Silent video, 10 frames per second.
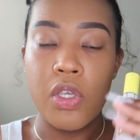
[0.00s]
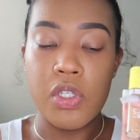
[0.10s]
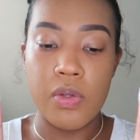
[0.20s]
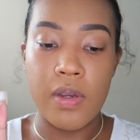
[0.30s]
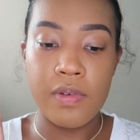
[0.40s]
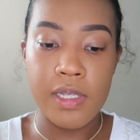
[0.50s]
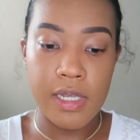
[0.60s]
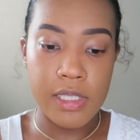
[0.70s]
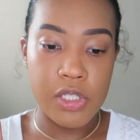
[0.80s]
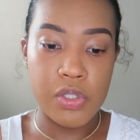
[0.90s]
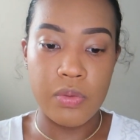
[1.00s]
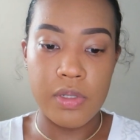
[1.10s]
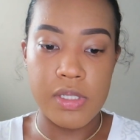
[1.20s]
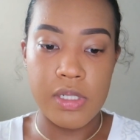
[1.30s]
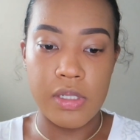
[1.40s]
So I really like these two
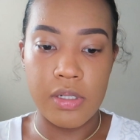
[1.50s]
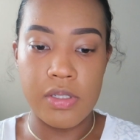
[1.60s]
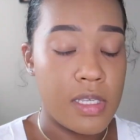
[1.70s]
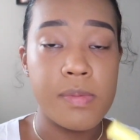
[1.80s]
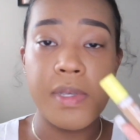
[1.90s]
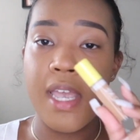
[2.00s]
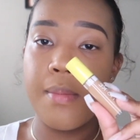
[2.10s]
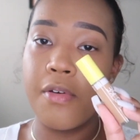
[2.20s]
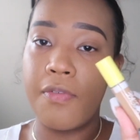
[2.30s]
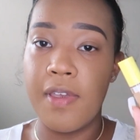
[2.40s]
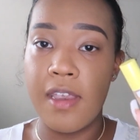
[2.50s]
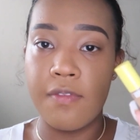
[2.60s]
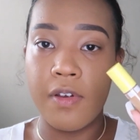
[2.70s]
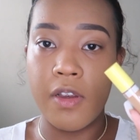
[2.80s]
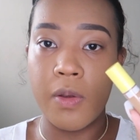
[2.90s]
concealers. This became a
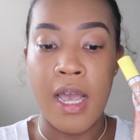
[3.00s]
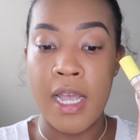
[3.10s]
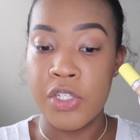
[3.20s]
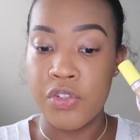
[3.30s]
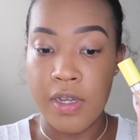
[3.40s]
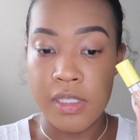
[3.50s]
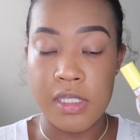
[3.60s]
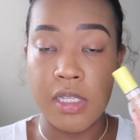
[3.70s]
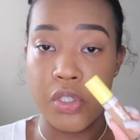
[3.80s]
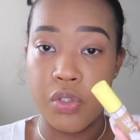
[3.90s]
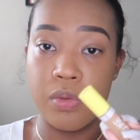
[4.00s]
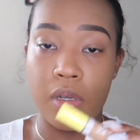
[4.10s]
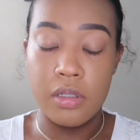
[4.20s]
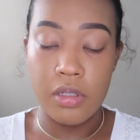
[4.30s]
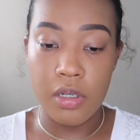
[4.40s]
favorite. I tried this not too
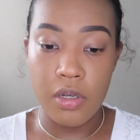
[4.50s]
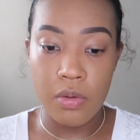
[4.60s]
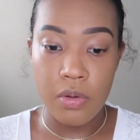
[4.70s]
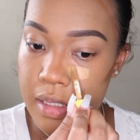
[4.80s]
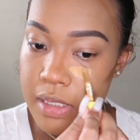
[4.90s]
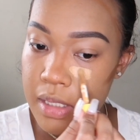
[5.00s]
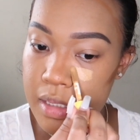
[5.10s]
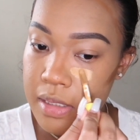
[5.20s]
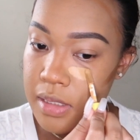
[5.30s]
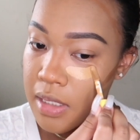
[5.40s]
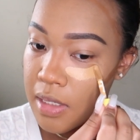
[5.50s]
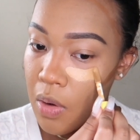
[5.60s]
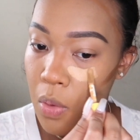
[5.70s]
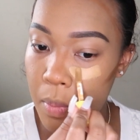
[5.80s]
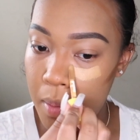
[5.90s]
long ago. This is the
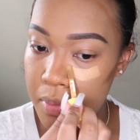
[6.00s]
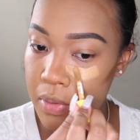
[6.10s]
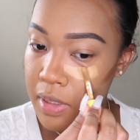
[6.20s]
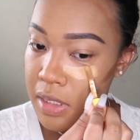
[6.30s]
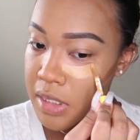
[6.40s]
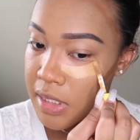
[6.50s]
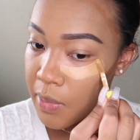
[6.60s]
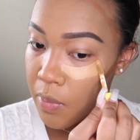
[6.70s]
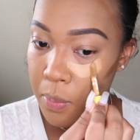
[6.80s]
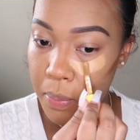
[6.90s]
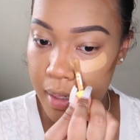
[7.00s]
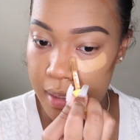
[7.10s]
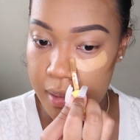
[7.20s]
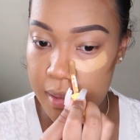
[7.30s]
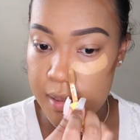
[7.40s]
UOMA Beauty Stay Woke
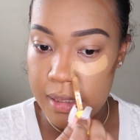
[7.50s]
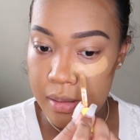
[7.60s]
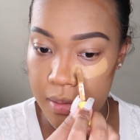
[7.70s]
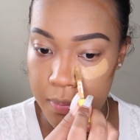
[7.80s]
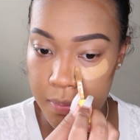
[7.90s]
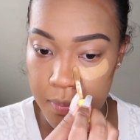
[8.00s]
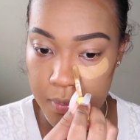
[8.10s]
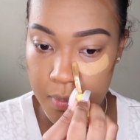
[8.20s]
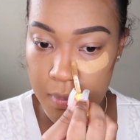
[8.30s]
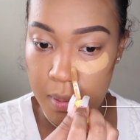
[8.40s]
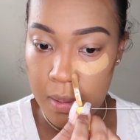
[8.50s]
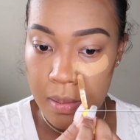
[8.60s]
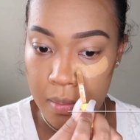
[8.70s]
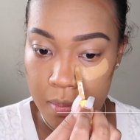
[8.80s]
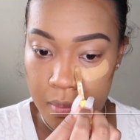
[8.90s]
Brightening Concealer. I'm
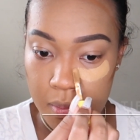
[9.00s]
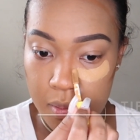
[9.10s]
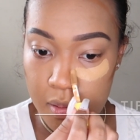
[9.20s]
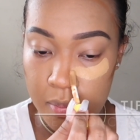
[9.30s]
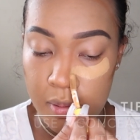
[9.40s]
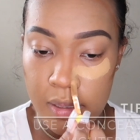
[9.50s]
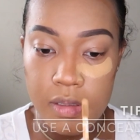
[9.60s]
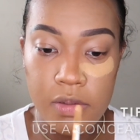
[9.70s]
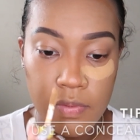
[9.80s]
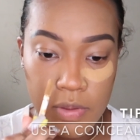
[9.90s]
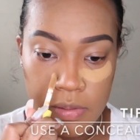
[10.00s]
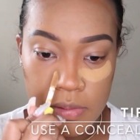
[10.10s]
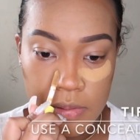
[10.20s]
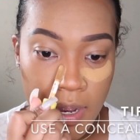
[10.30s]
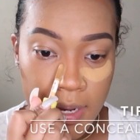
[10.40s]
gonna apply this
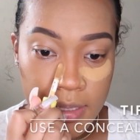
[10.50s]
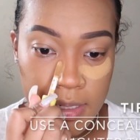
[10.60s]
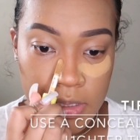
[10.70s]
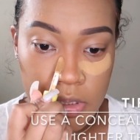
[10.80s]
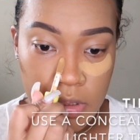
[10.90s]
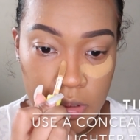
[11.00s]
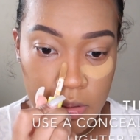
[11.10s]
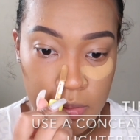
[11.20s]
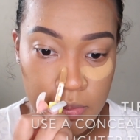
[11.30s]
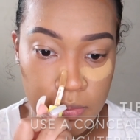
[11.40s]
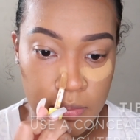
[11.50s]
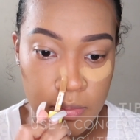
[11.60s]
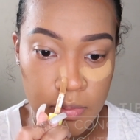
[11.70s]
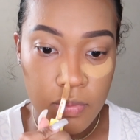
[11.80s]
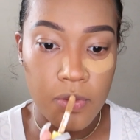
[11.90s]
first. I like to
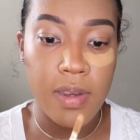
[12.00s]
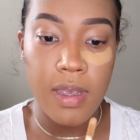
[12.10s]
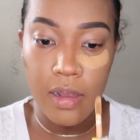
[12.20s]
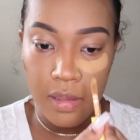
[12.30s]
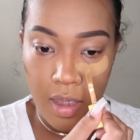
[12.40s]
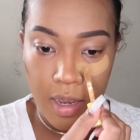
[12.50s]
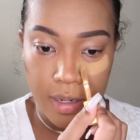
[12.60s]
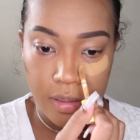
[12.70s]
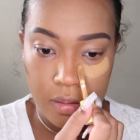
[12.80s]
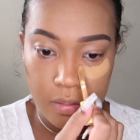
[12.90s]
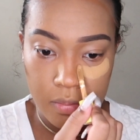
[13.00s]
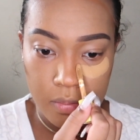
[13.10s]
create a line